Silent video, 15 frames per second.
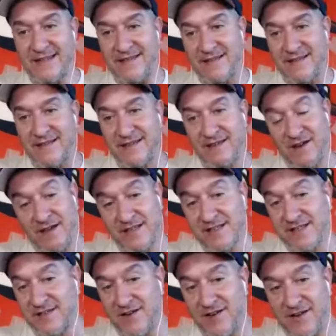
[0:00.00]
And you right.
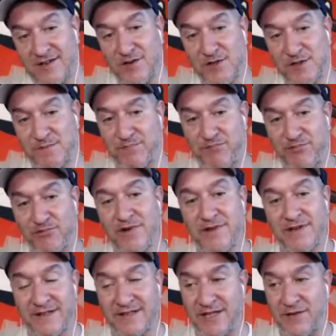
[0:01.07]
know, this cigar goes
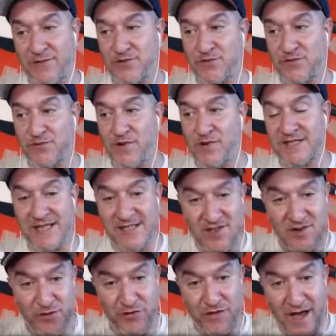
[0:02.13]
brilliantly with
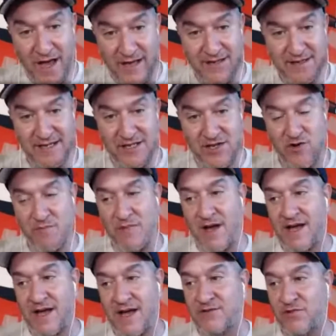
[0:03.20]
whiskey. Is there a thought
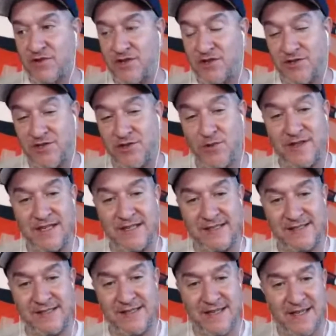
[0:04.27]
in your mind when you're
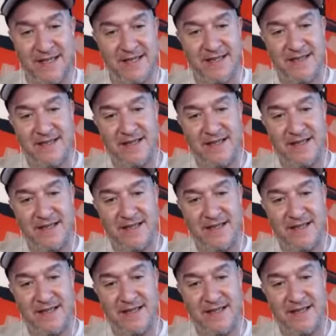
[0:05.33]
doing this,